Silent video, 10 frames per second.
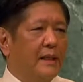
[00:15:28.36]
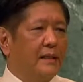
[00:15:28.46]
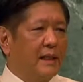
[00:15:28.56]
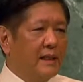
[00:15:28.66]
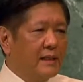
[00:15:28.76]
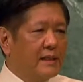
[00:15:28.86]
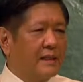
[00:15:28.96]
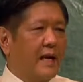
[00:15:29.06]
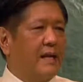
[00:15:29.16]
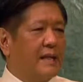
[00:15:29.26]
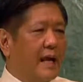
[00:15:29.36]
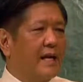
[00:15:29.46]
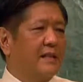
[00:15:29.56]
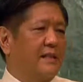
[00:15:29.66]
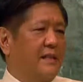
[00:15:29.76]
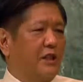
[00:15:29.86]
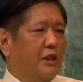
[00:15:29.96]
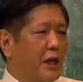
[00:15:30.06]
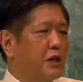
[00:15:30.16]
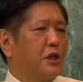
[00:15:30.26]
It is an
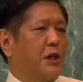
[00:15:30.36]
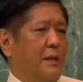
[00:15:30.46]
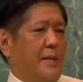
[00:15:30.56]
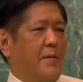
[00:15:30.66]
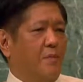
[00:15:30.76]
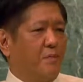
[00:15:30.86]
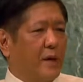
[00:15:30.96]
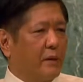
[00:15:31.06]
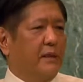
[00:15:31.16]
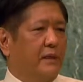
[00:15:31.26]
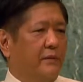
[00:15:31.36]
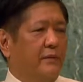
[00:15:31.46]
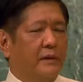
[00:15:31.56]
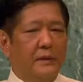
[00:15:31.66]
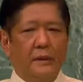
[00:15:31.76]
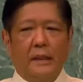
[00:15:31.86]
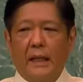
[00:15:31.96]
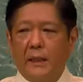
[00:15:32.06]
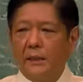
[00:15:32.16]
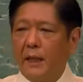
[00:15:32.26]
existential imperative
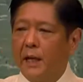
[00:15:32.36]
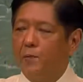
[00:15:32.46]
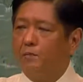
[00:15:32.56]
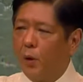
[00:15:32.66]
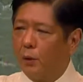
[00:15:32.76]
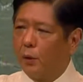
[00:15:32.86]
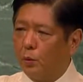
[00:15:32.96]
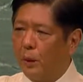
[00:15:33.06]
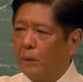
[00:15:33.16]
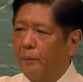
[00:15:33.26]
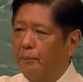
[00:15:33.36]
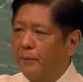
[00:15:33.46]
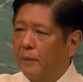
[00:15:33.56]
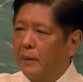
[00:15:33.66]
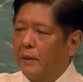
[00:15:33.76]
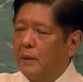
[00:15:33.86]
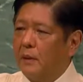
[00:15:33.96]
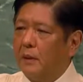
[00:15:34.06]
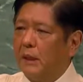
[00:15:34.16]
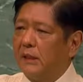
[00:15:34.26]
and a moral one.
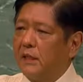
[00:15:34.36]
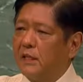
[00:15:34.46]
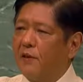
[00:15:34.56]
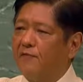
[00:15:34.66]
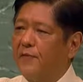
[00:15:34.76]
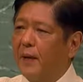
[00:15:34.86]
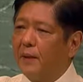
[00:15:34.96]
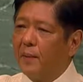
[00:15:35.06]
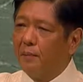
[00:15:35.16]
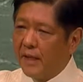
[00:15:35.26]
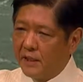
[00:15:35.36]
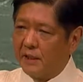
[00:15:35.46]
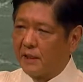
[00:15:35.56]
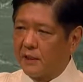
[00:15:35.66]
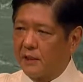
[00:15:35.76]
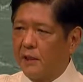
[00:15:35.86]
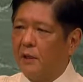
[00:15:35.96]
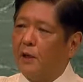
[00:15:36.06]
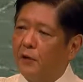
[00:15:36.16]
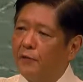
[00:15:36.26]
It is the very basis
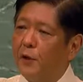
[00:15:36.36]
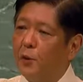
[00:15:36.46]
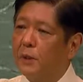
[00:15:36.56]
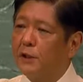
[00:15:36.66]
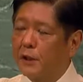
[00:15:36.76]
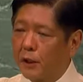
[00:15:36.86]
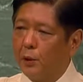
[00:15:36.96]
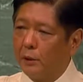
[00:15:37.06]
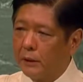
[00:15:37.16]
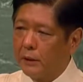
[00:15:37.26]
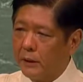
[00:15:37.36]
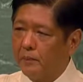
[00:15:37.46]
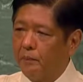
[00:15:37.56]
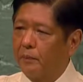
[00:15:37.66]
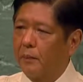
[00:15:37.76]
of human security.